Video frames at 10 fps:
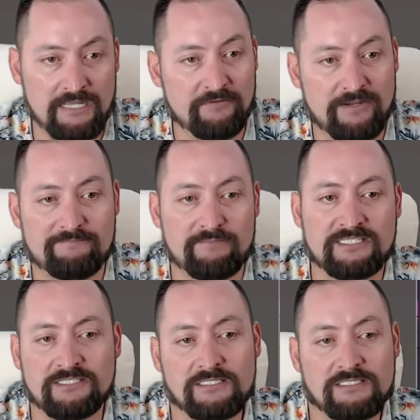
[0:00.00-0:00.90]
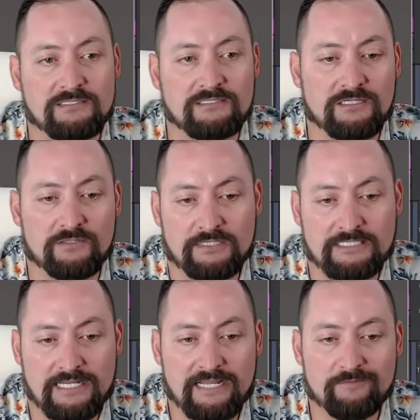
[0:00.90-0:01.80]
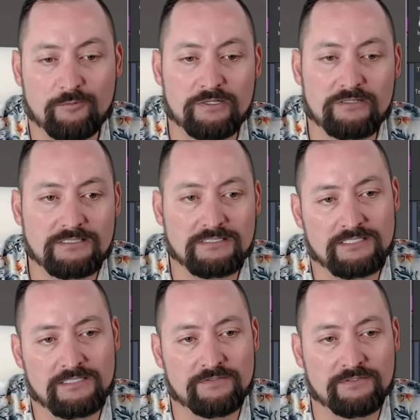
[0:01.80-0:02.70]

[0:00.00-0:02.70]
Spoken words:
if you have meshes, because I have the wheels and stuff,